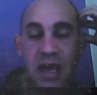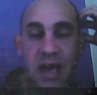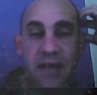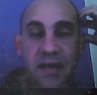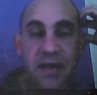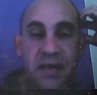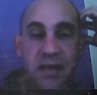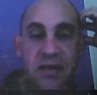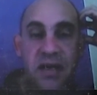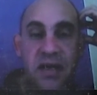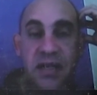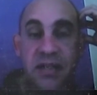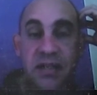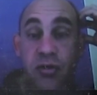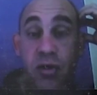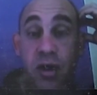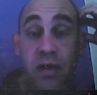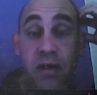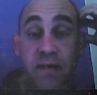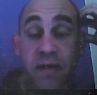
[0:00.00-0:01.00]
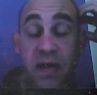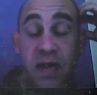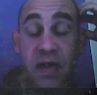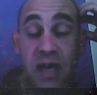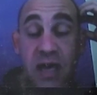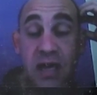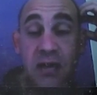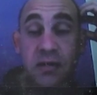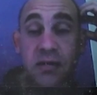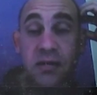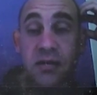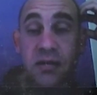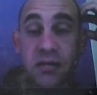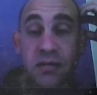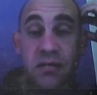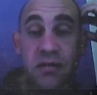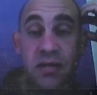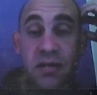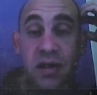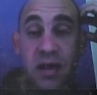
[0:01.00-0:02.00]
and they say it's great for the kids.